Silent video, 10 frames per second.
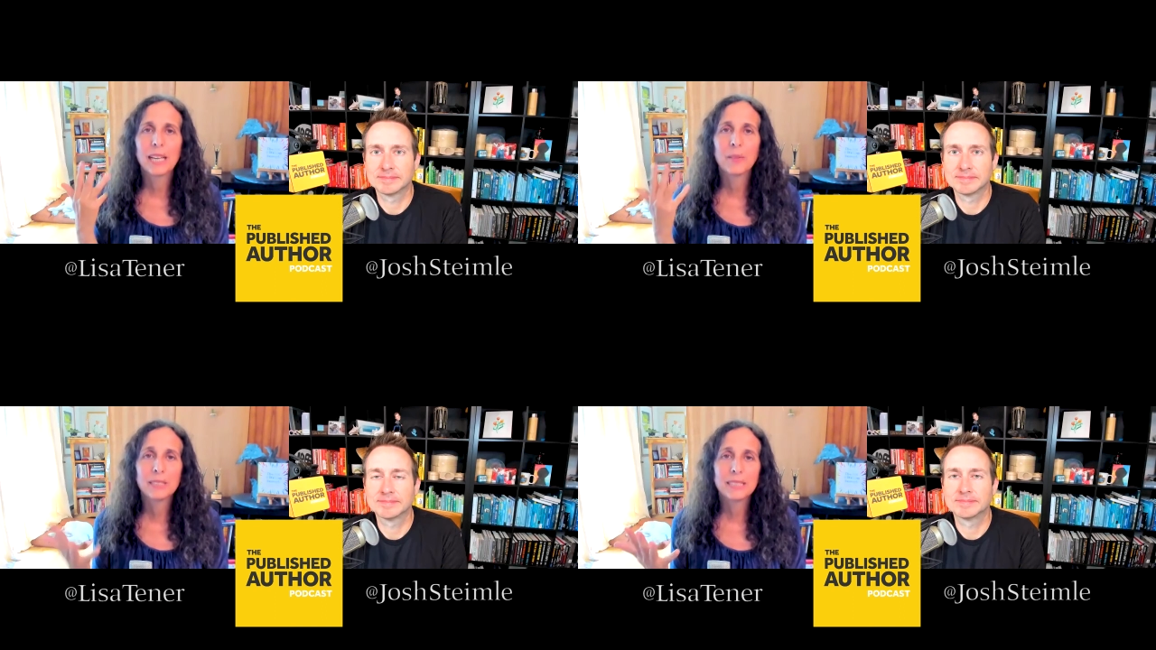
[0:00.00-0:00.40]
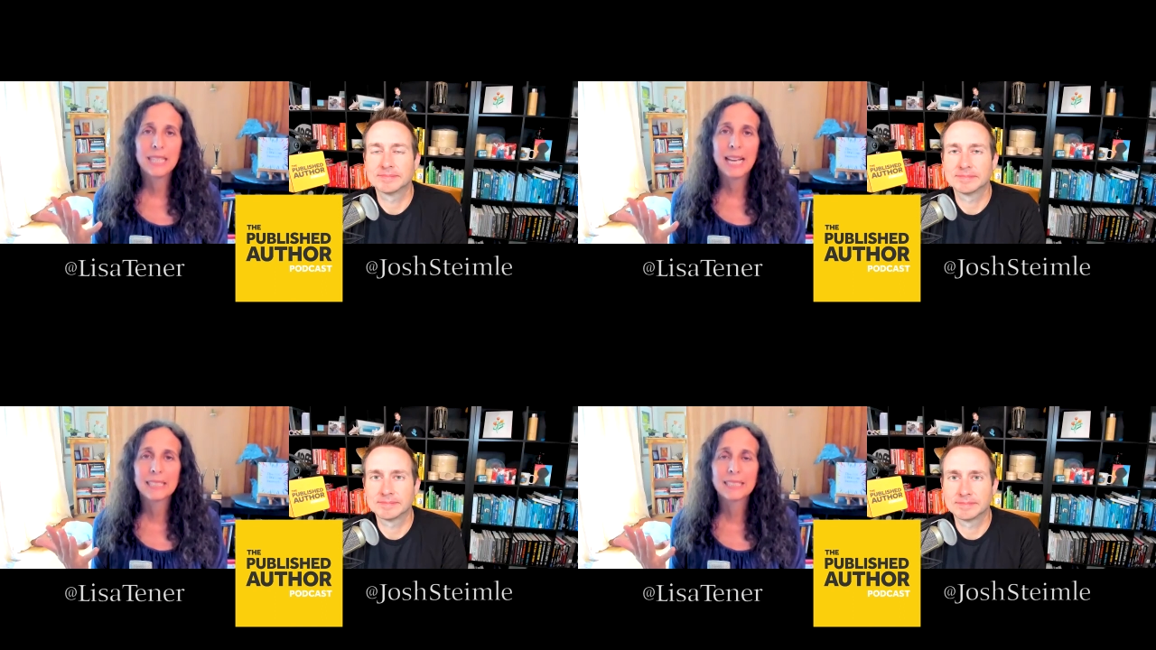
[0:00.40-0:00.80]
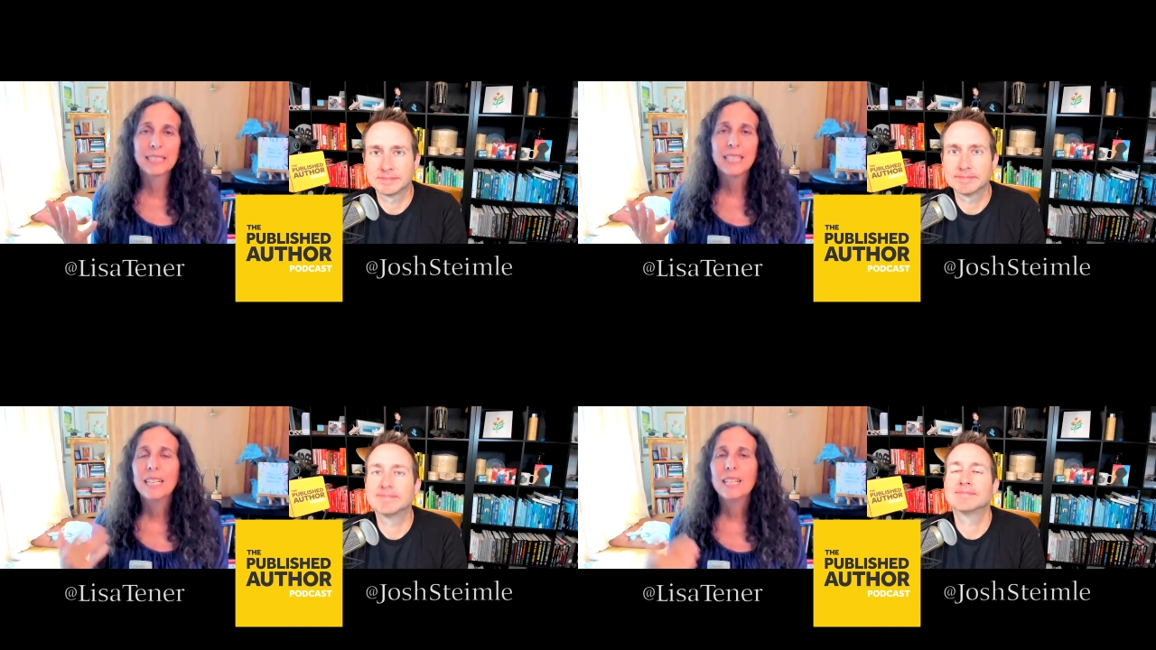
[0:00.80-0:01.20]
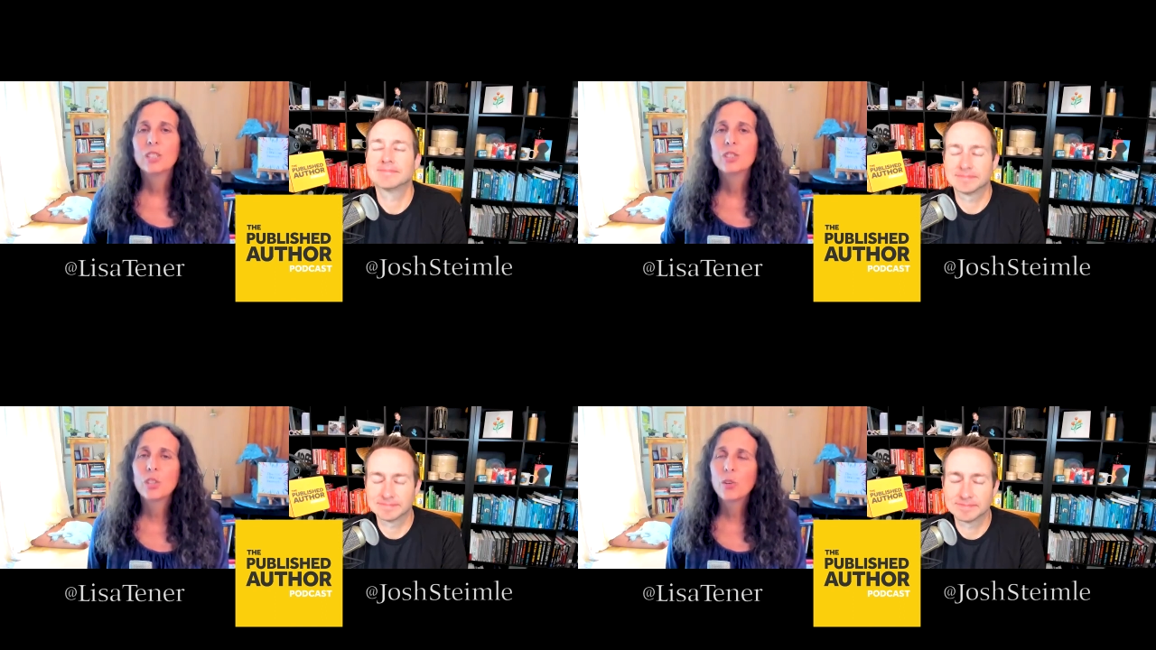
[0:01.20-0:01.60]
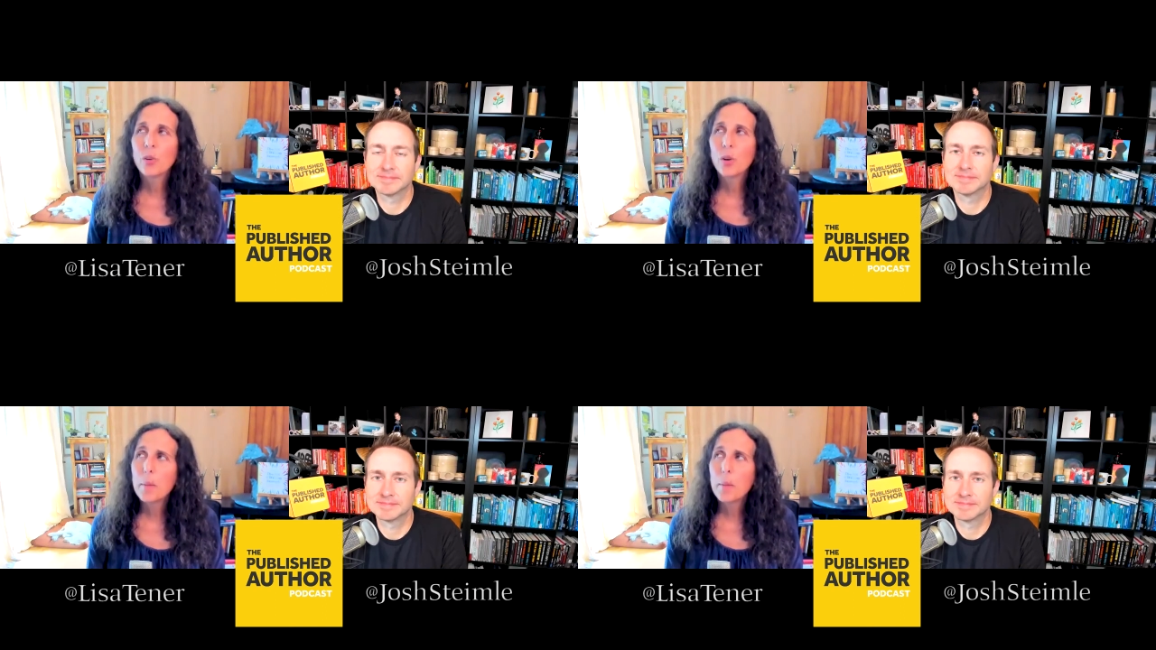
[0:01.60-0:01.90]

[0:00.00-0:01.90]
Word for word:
Speaker 1: And what's next? So, uh,